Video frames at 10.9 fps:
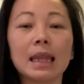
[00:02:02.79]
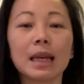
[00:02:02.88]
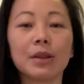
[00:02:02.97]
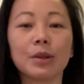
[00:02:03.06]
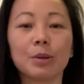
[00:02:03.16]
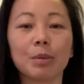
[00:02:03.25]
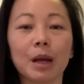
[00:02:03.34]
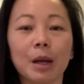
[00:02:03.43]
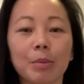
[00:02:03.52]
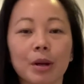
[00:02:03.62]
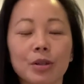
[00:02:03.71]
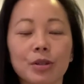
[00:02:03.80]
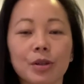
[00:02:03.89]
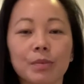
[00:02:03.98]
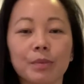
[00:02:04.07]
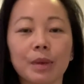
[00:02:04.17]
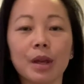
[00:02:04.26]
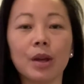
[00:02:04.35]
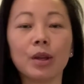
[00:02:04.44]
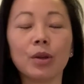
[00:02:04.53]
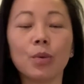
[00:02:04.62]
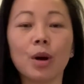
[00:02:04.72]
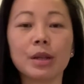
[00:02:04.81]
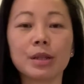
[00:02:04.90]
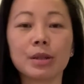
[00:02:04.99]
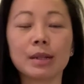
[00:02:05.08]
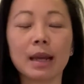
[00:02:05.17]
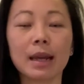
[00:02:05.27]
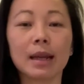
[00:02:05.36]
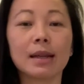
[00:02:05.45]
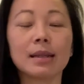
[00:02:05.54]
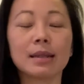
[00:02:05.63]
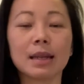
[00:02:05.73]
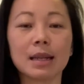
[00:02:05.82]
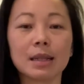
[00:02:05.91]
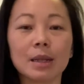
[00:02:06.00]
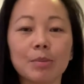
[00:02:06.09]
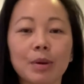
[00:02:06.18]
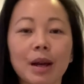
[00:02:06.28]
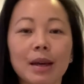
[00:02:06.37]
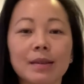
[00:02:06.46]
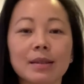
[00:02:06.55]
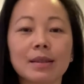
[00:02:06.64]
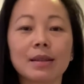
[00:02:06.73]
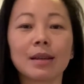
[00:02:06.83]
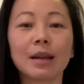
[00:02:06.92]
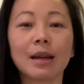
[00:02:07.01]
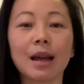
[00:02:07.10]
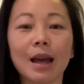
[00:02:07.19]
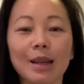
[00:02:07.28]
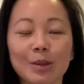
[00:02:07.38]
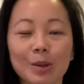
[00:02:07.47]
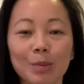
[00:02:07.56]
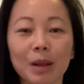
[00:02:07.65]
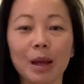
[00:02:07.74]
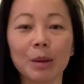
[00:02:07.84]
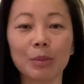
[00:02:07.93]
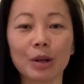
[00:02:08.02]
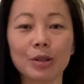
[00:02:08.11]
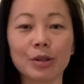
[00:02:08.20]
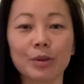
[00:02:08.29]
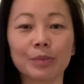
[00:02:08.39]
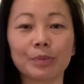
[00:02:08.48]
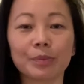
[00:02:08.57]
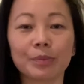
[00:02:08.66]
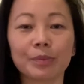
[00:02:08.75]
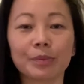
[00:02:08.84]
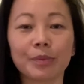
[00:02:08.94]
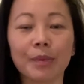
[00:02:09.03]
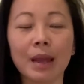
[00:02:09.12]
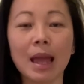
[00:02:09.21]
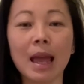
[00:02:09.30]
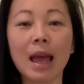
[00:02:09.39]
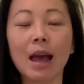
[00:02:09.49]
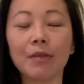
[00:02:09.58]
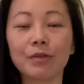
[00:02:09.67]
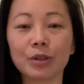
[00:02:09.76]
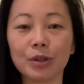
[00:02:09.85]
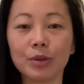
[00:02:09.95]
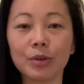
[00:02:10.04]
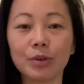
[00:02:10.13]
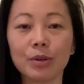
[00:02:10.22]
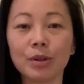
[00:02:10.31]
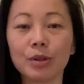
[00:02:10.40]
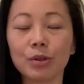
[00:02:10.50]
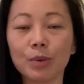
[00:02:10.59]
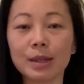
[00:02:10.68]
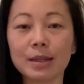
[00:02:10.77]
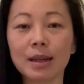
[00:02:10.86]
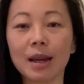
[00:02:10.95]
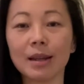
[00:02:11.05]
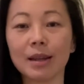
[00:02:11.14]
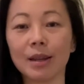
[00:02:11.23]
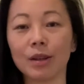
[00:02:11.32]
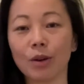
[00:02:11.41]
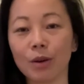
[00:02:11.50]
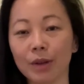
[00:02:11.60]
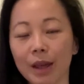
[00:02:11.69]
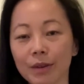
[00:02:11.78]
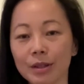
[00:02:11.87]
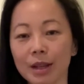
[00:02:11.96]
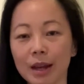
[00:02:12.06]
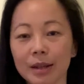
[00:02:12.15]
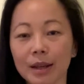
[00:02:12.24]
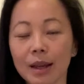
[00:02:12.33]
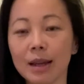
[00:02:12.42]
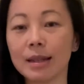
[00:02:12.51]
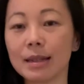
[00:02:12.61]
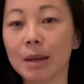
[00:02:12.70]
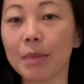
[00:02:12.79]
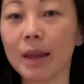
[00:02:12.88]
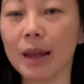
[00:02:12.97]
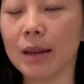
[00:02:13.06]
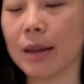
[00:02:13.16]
then you apply pressure. You want to take 10 deep breaths as you're applying pressure. After you do one side, you go to the other side. Same thing,